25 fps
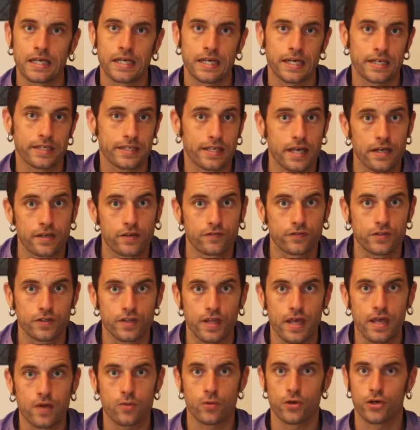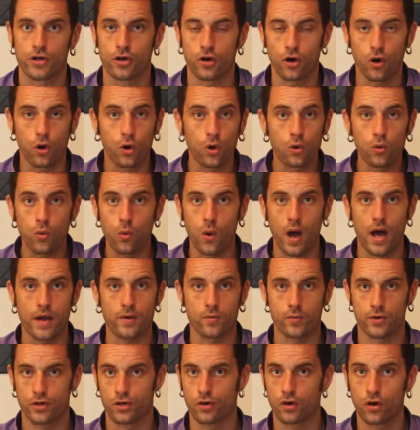In the end of the day, we're all
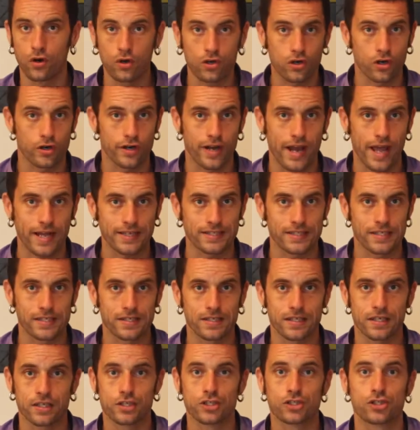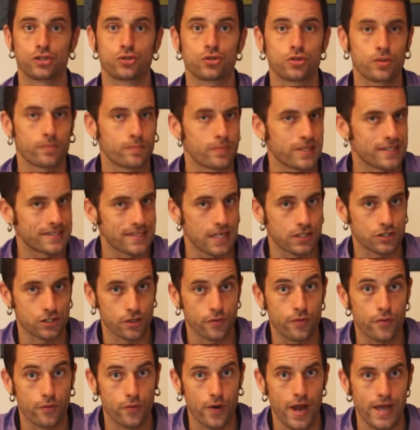one, we're all connected. It shouldn't be such a
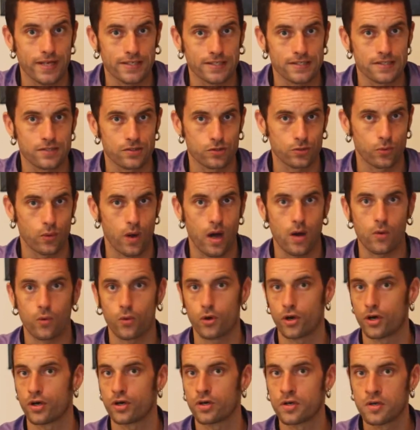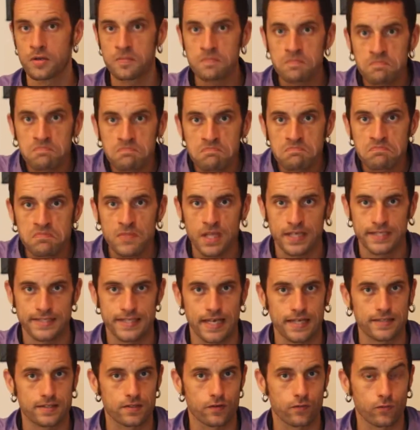threat to our
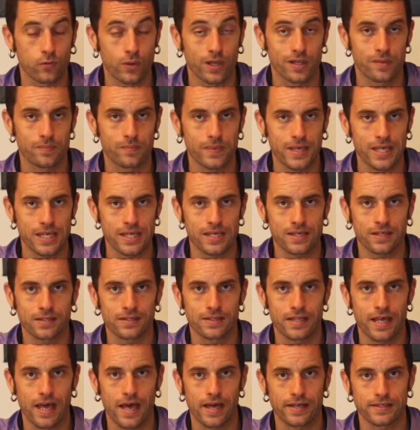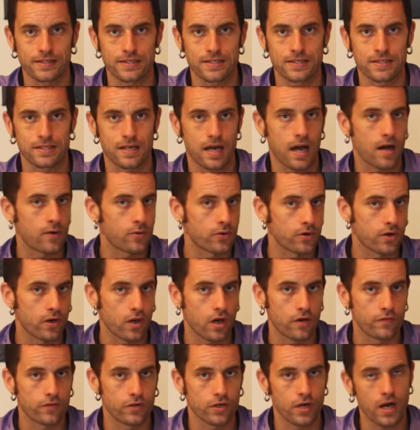sense of well-being that our
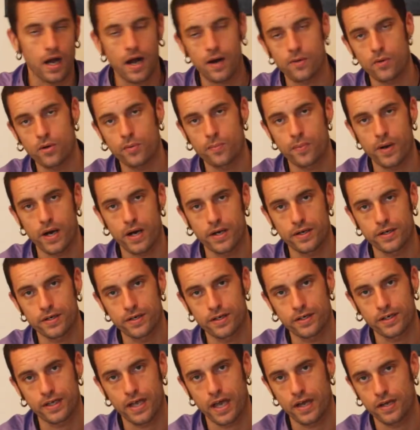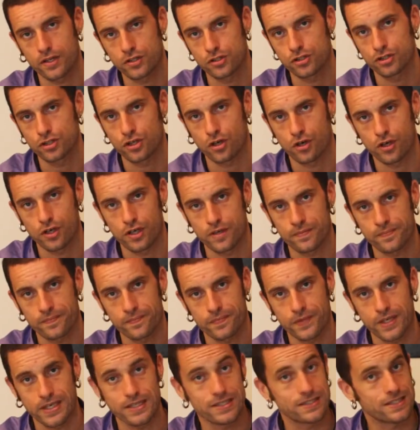lover, our partner can enjoy
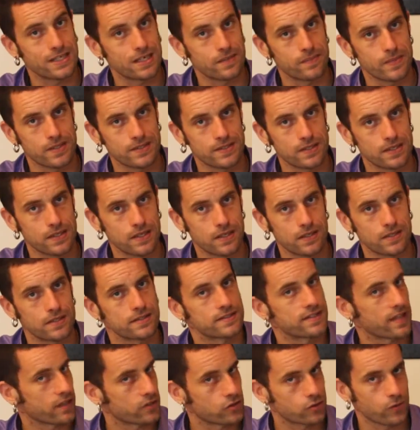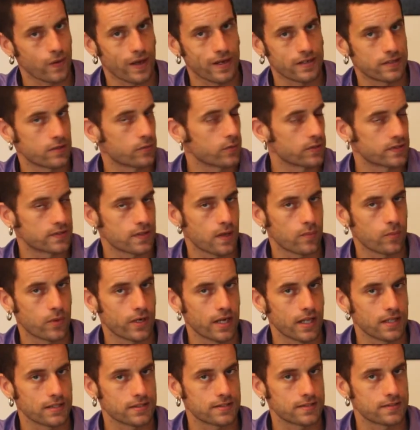intimacy, sexuality with
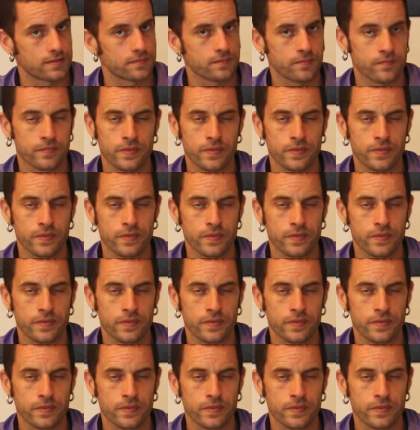someone else.